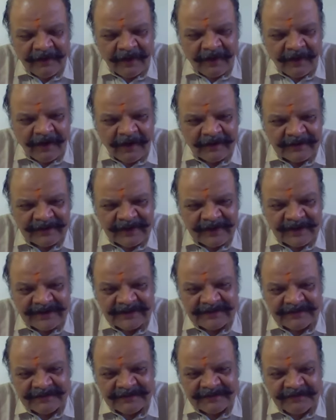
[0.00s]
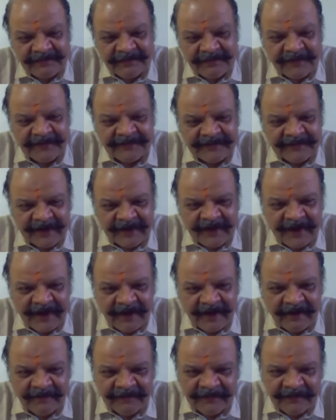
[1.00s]
on this fifth day
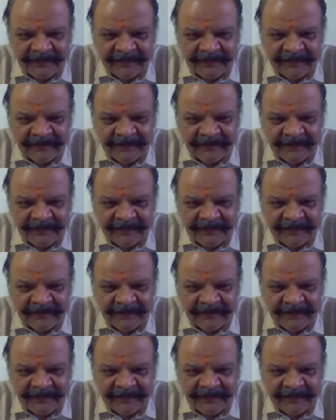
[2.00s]
of